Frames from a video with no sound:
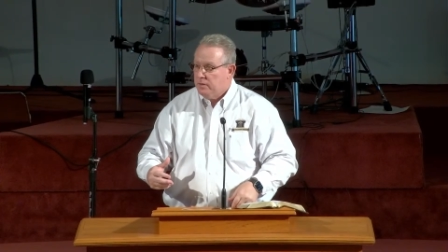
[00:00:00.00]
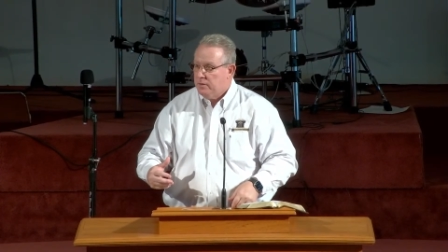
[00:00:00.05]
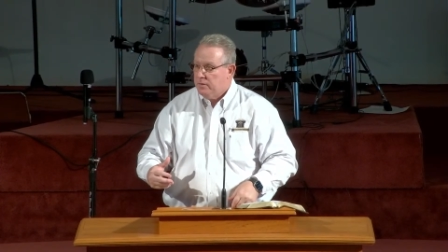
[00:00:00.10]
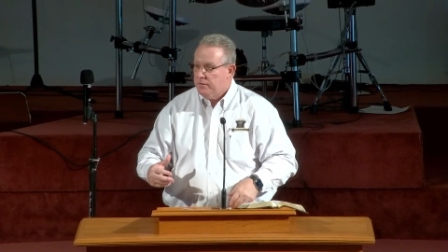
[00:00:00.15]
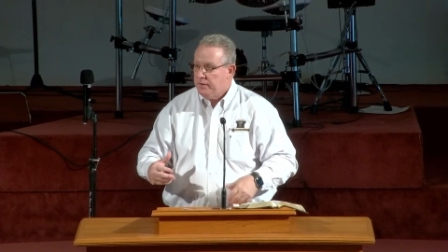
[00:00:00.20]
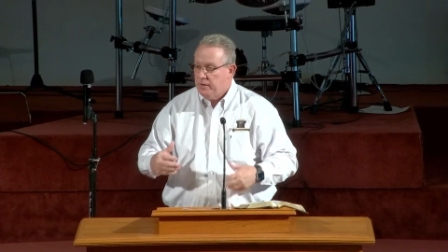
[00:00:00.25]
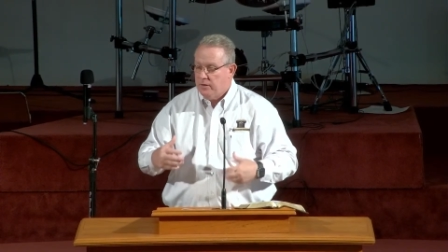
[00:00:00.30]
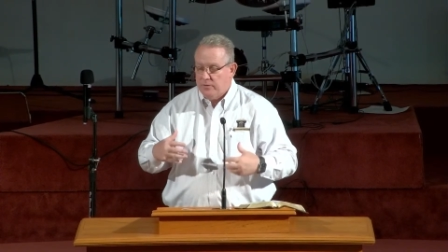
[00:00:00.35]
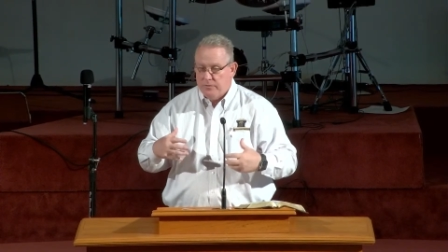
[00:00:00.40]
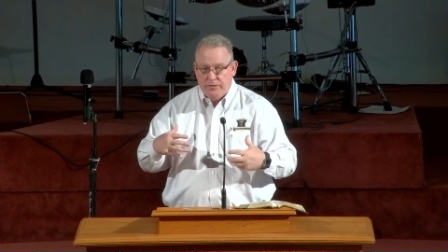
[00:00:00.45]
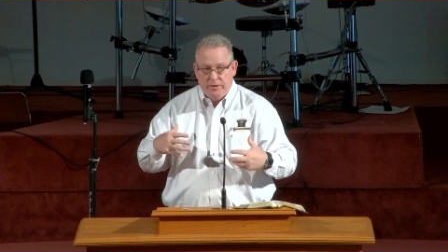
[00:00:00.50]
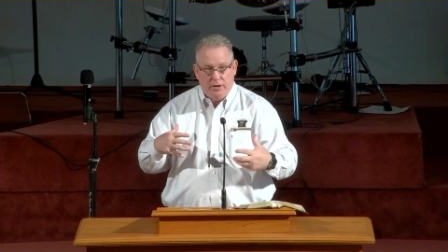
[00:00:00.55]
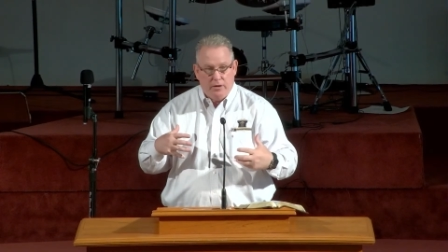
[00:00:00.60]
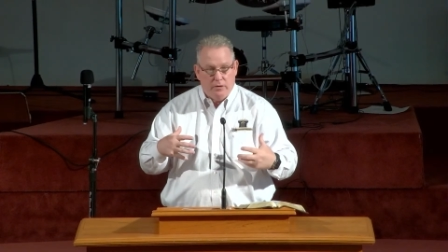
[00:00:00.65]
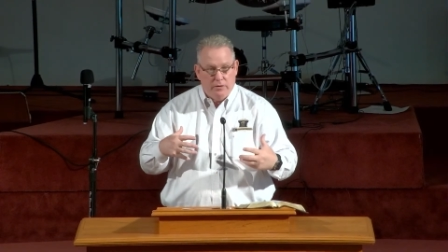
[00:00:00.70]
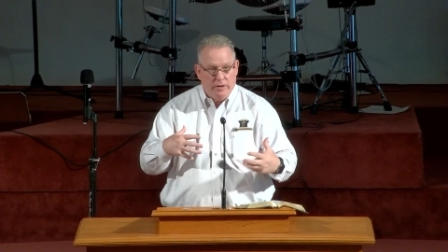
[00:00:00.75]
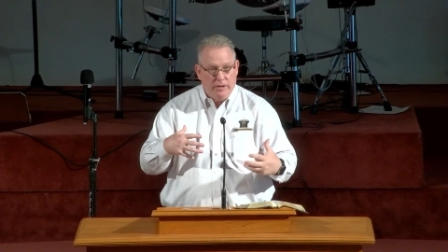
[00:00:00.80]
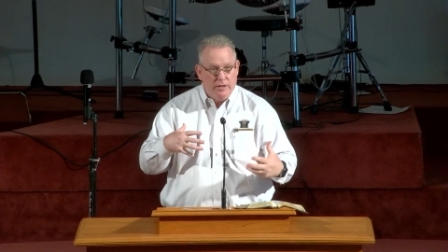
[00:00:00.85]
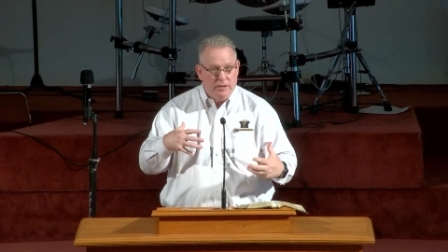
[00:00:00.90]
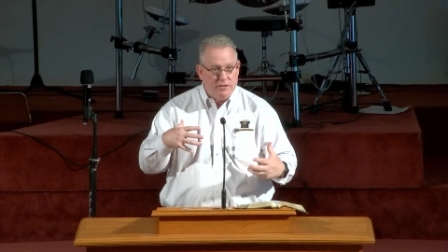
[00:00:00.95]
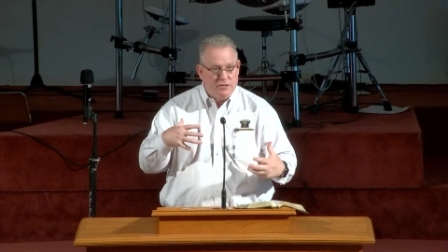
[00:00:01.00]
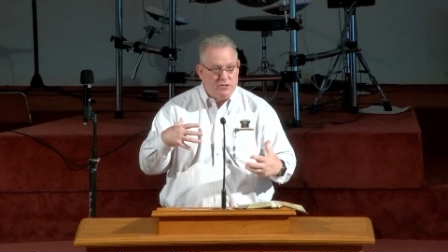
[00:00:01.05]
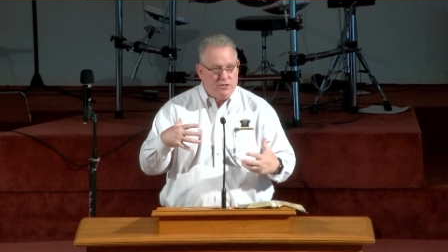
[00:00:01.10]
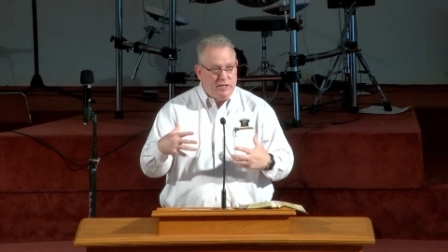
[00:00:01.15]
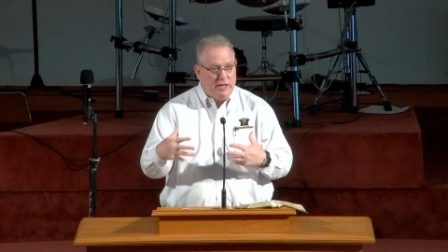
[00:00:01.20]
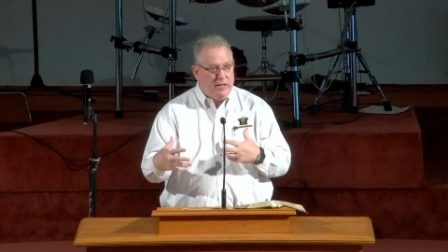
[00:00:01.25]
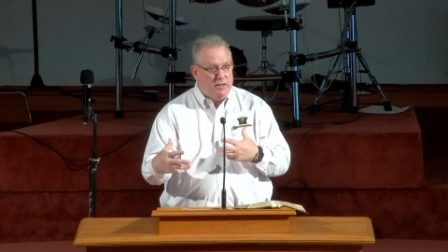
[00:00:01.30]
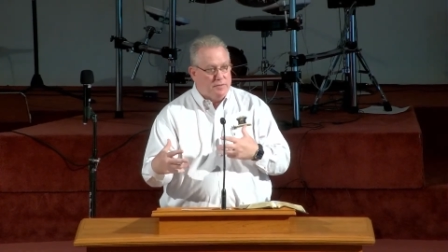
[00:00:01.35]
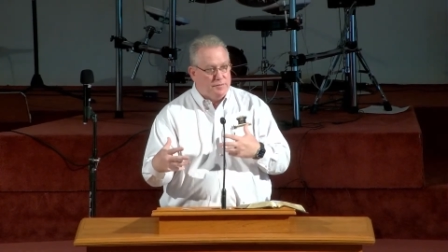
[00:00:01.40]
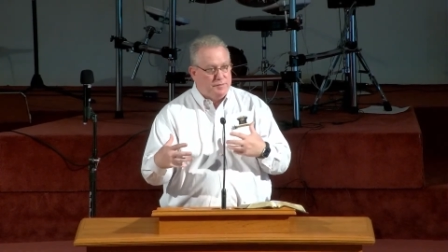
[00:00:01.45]
they're, they're in a
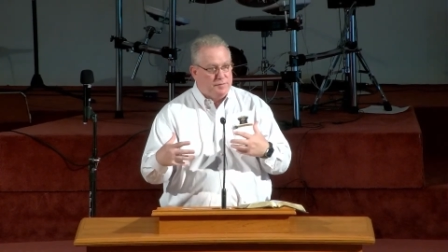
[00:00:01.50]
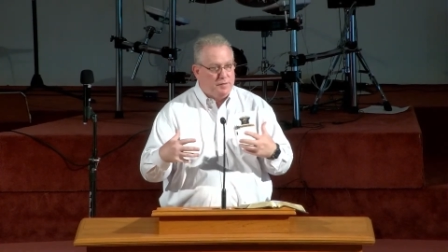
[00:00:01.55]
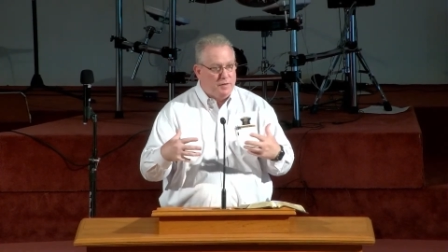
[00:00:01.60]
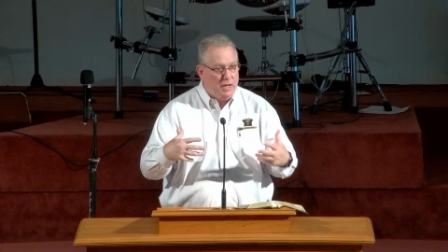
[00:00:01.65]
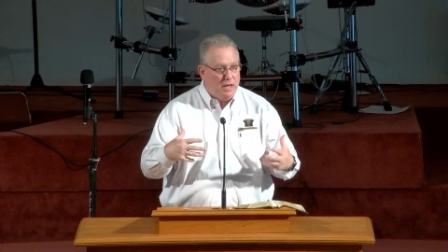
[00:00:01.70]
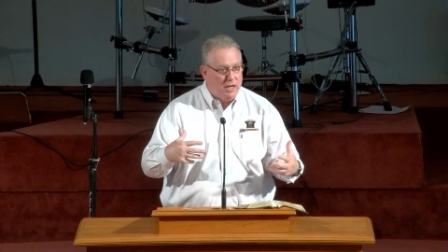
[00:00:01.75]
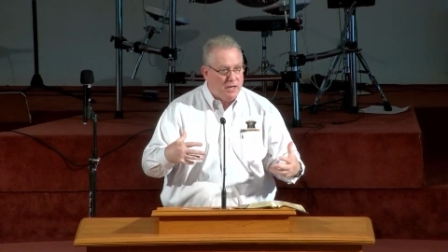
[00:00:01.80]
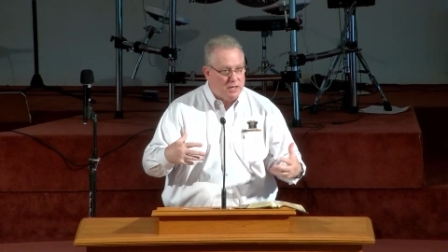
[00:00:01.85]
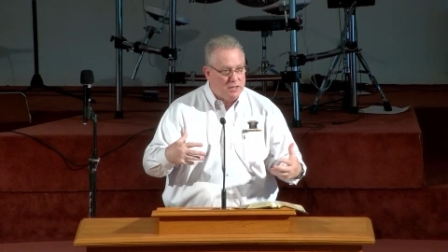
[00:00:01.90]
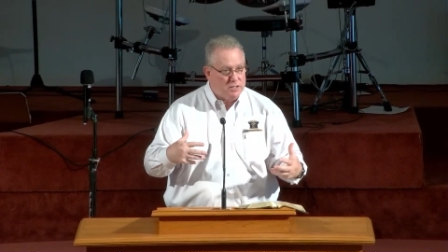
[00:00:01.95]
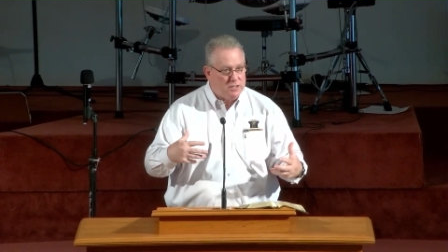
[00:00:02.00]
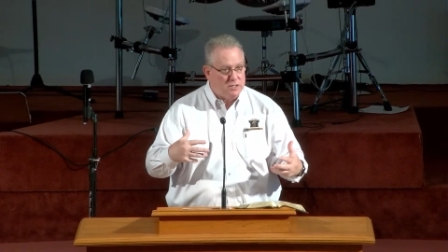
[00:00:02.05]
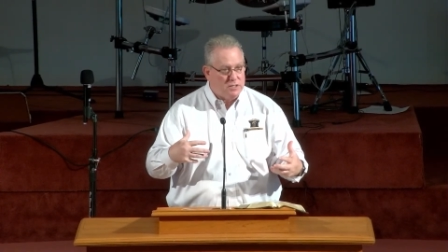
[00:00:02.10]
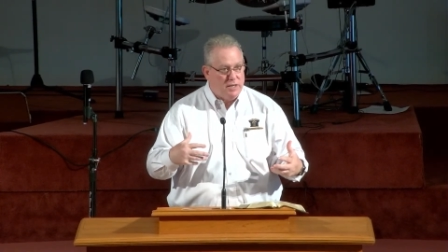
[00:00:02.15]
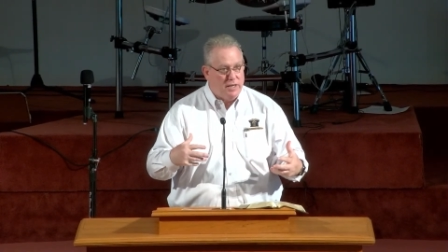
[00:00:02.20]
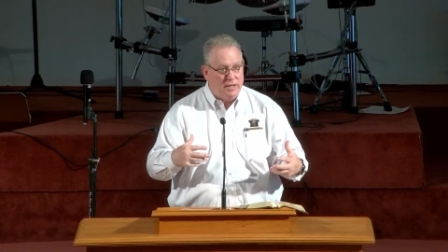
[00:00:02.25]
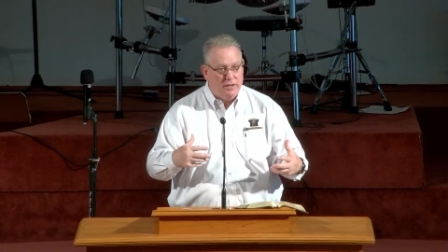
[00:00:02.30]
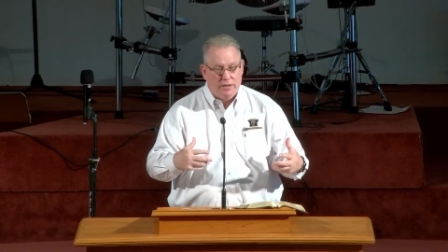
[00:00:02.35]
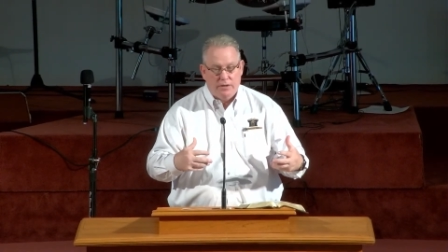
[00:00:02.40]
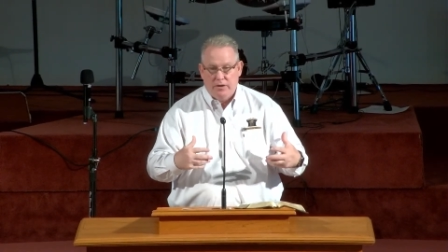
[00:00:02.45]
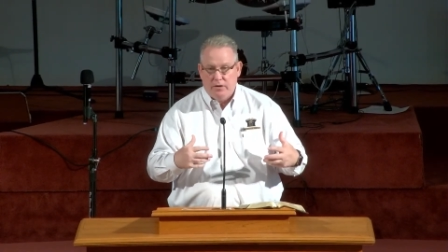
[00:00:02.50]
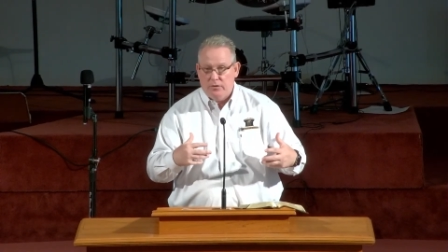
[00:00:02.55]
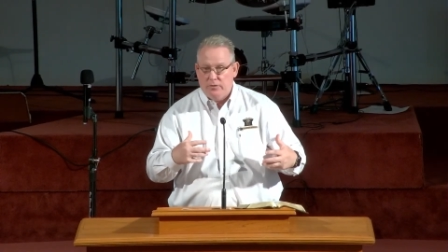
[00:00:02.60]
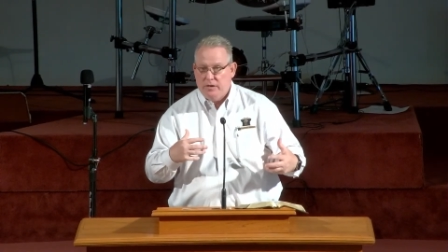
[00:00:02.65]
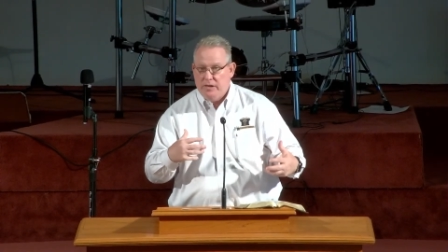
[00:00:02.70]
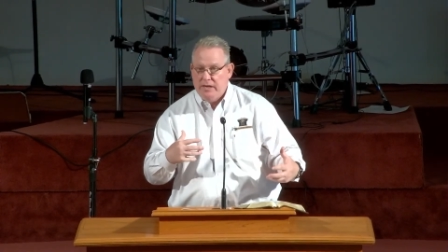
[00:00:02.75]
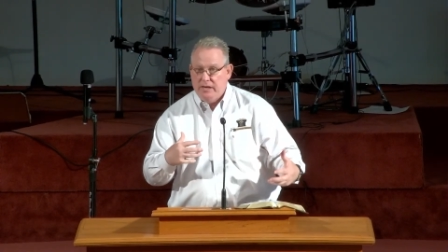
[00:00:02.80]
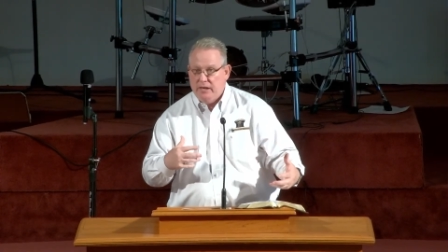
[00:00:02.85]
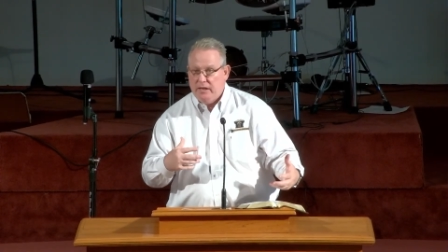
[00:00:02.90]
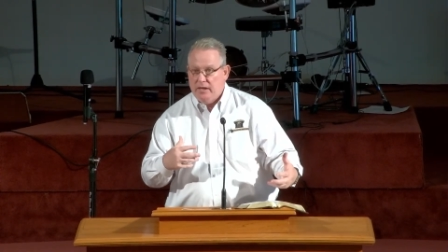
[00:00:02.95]
state of flux and they're
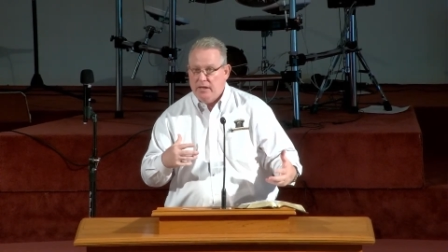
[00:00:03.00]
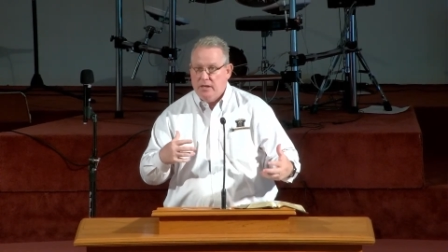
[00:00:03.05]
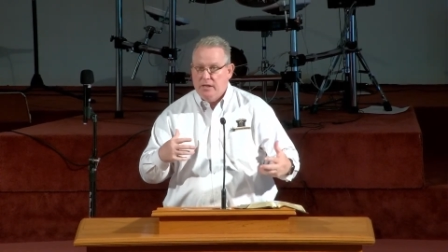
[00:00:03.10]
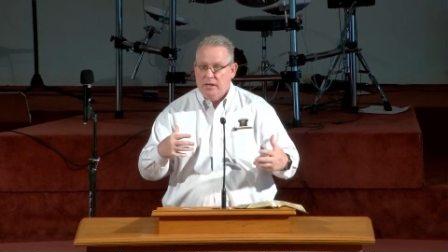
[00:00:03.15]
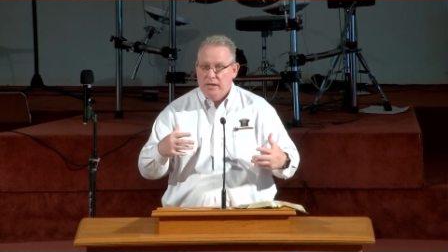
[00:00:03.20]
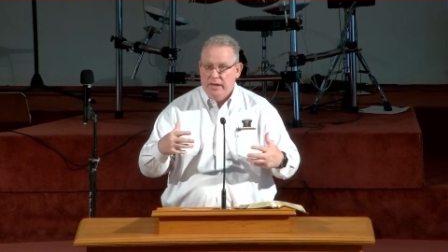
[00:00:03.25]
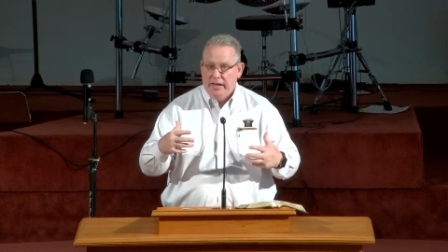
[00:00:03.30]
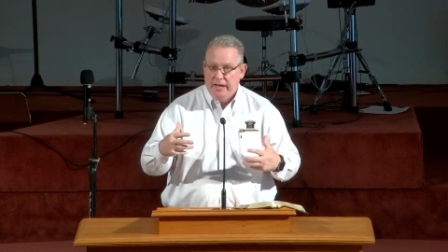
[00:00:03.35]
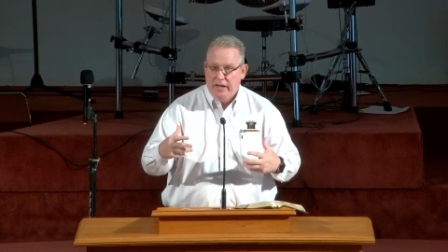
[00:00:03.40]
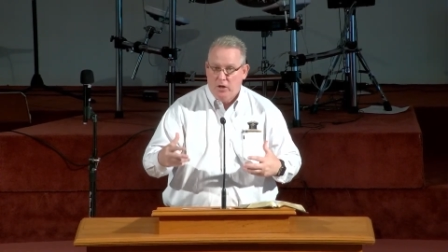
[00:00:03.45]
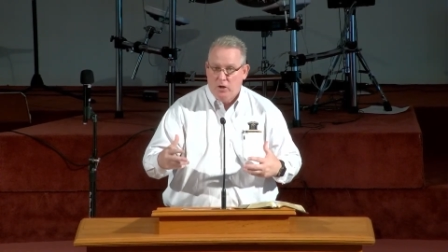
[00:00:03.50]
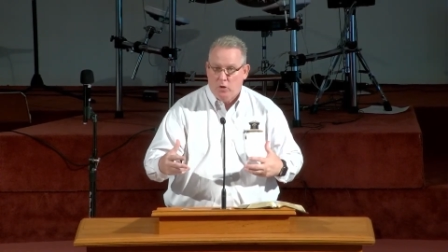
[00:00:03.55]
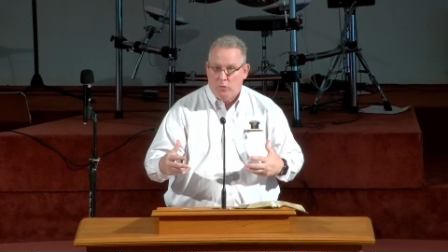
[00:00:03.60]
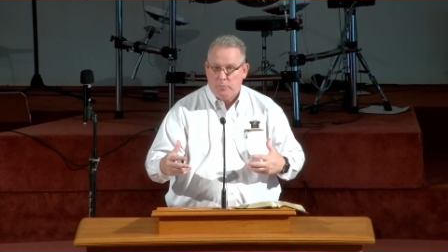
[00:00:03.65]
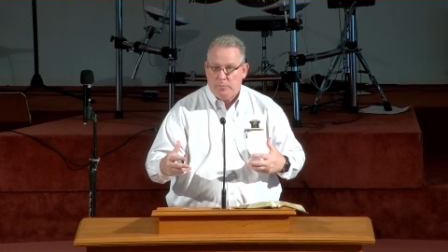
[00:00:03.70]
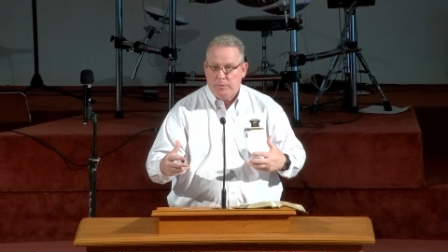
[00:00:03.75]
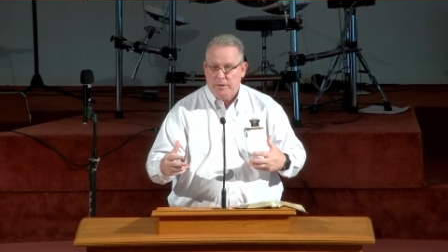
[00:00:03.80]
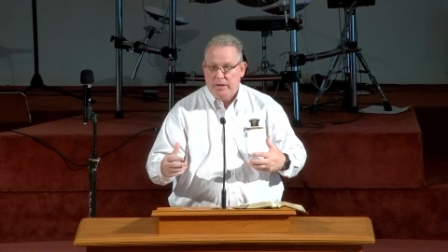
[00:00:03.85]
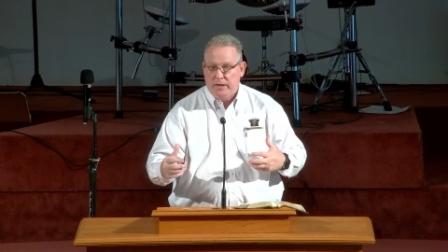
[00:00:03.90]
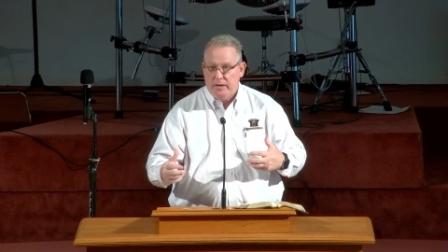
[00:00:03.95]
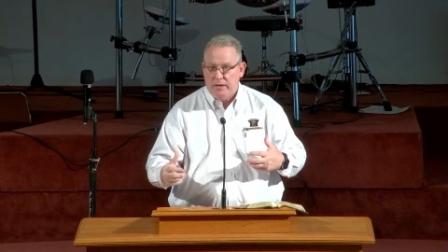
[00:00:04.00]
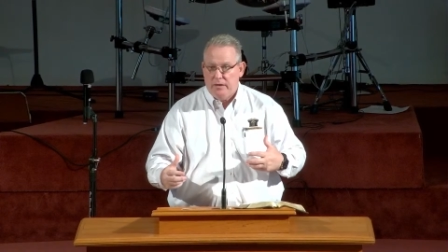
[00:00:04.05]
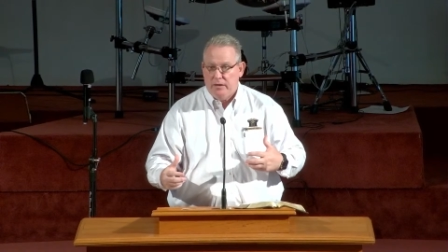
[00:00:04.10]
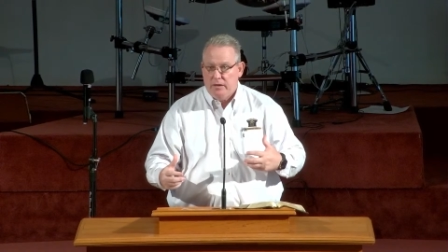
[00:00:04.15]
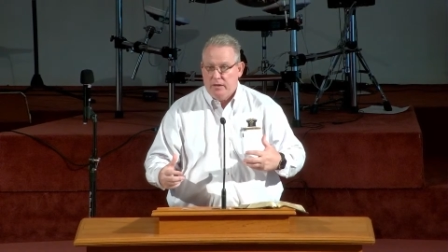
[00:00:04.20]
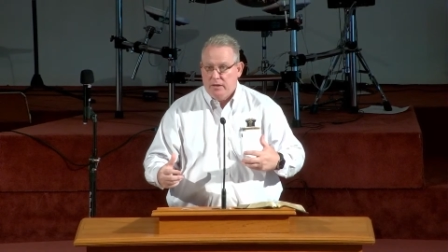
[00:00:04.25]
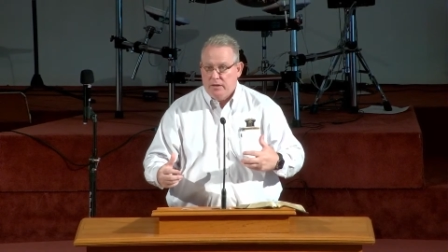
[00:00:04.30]
needing help and